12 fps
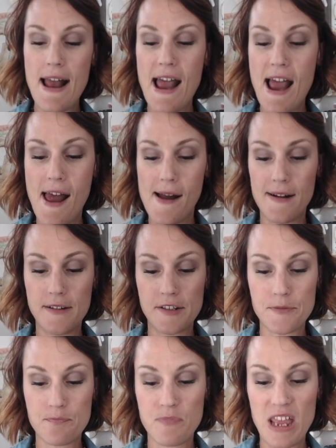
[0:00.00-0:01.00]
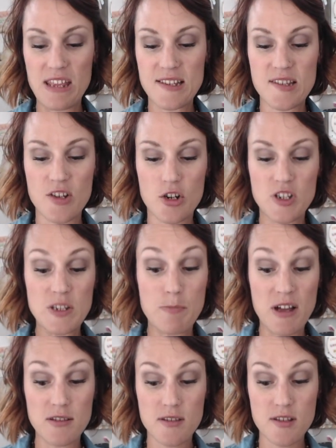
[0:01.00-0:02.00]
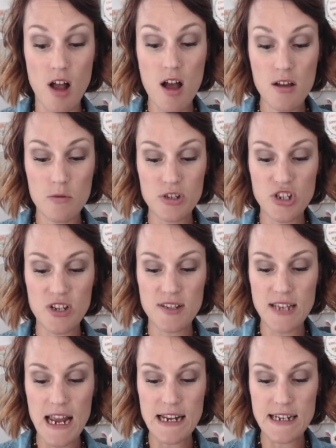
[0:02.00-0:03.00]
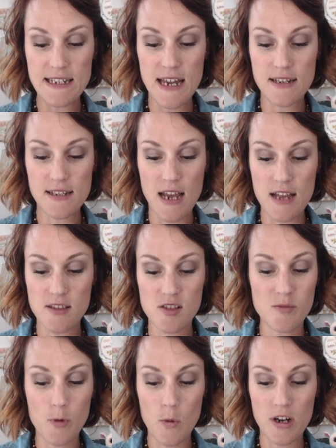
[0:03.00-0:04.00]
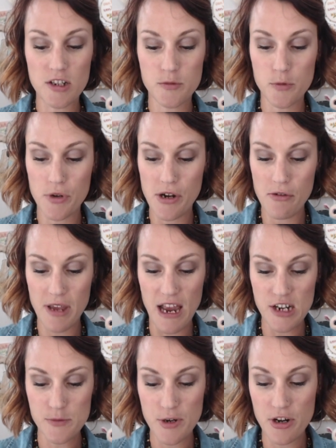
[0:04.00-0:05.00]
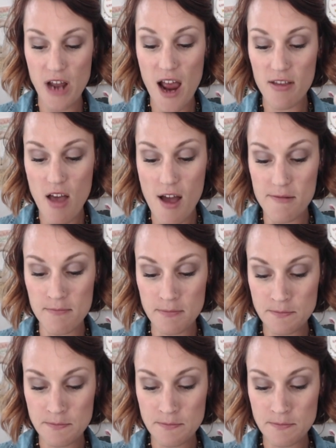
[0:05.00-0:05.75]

And this is her spun sock, which is 80-10-10 superwash merino cashmere nylon.